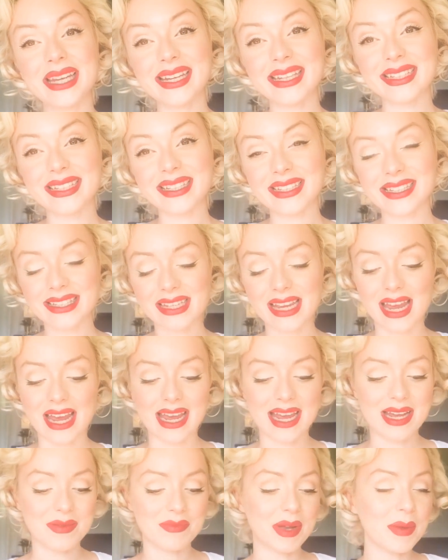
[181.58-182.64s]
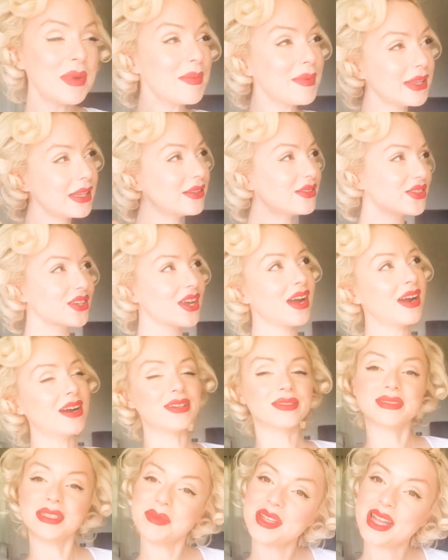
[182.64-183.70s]
heels, and maybe a little
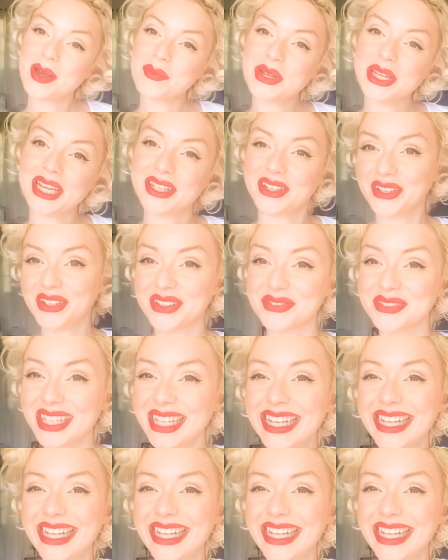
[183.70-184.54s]
scarf, maybe that'd be kind of cute.